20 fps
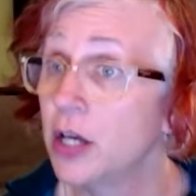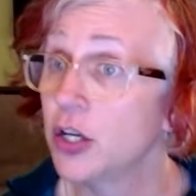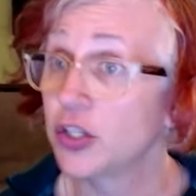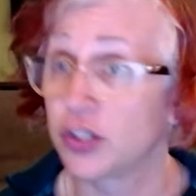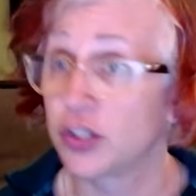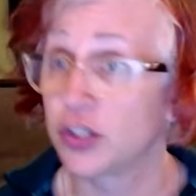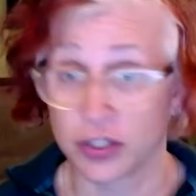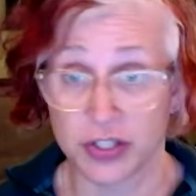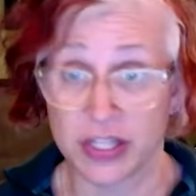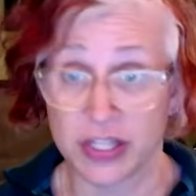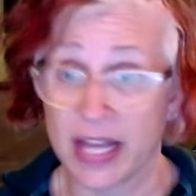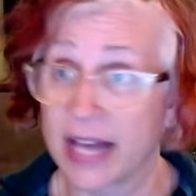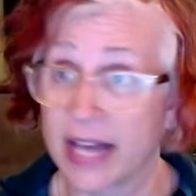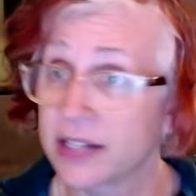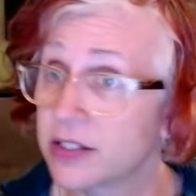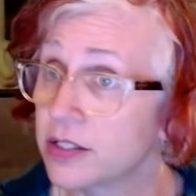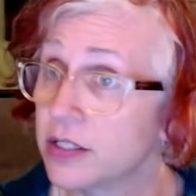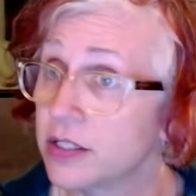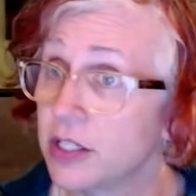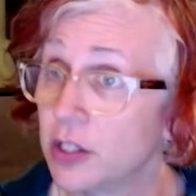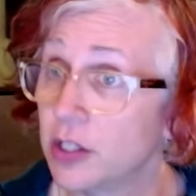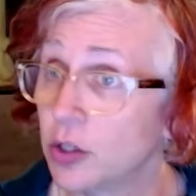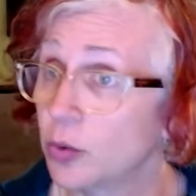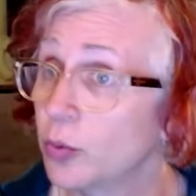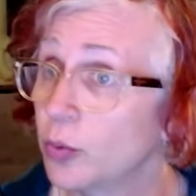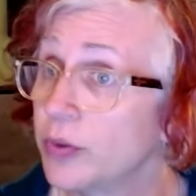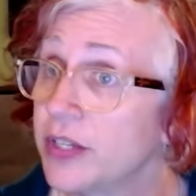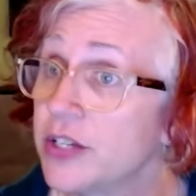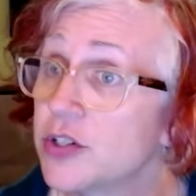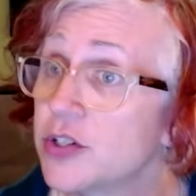Does that, you
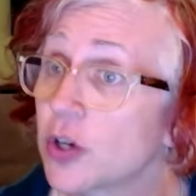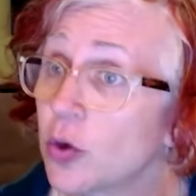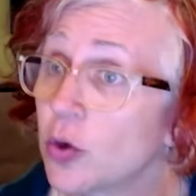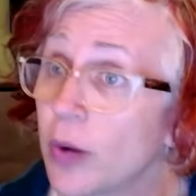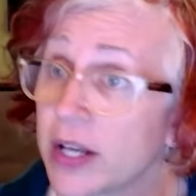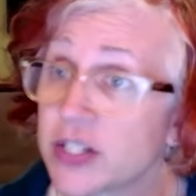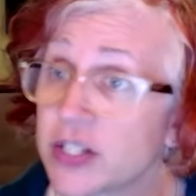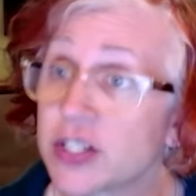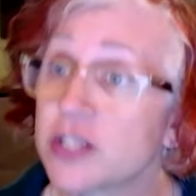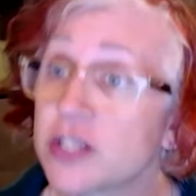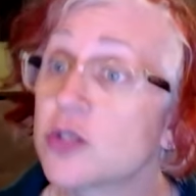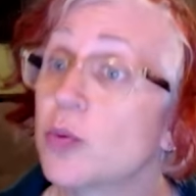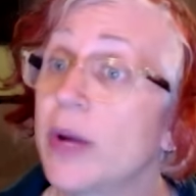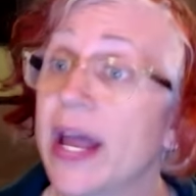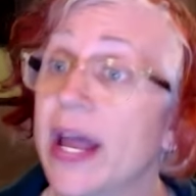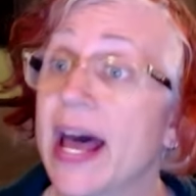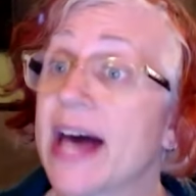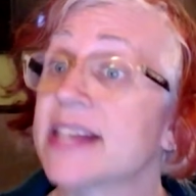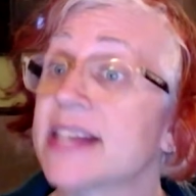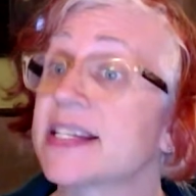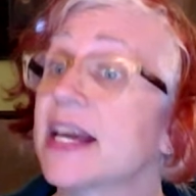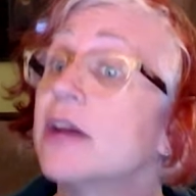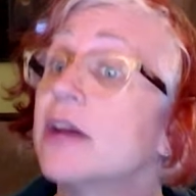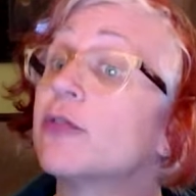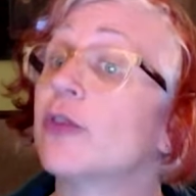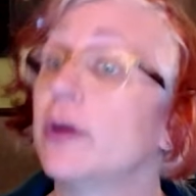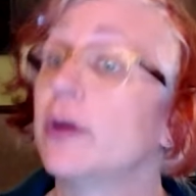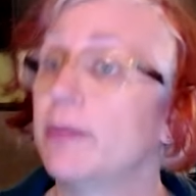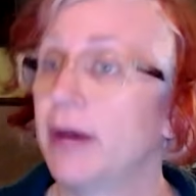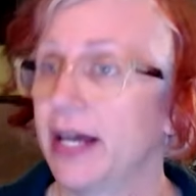know, these are questions we ask
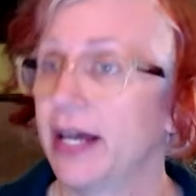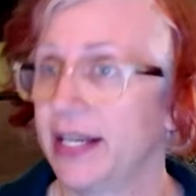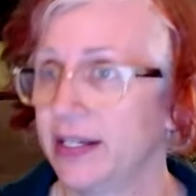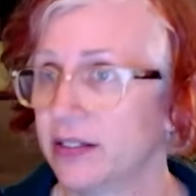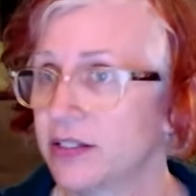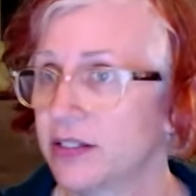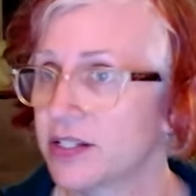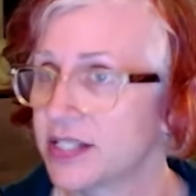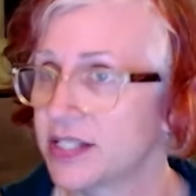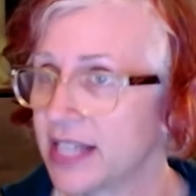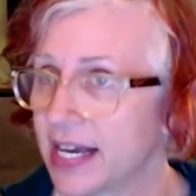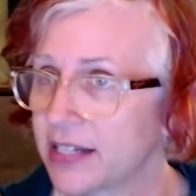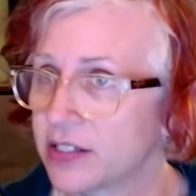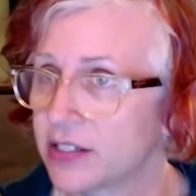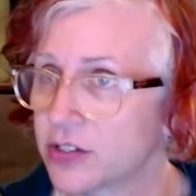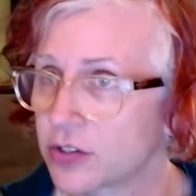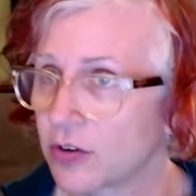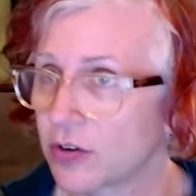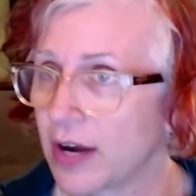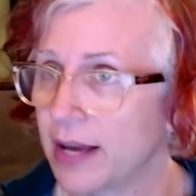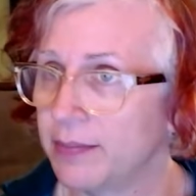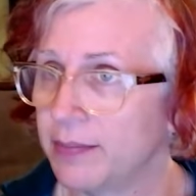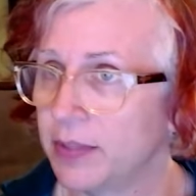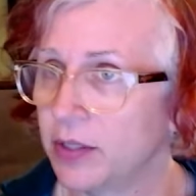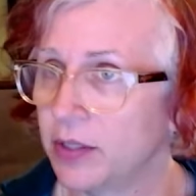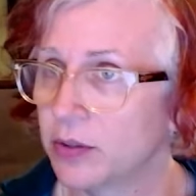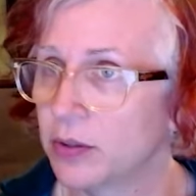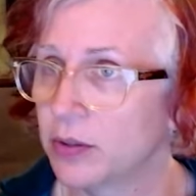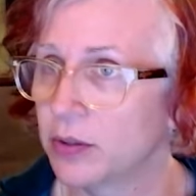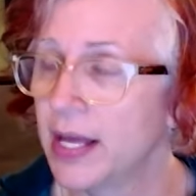everybody. Does that describe you?